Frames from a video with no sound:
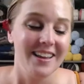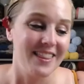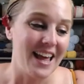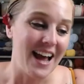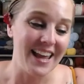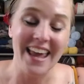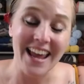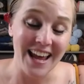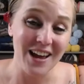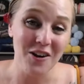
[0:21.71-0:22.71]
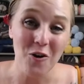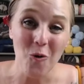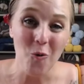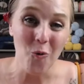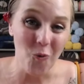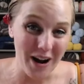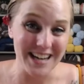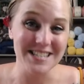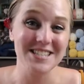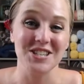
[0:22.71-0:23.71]
that I can't
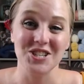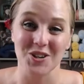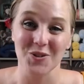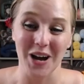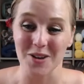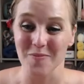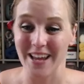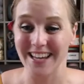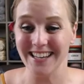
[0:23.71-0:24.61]
wait to show you how to make.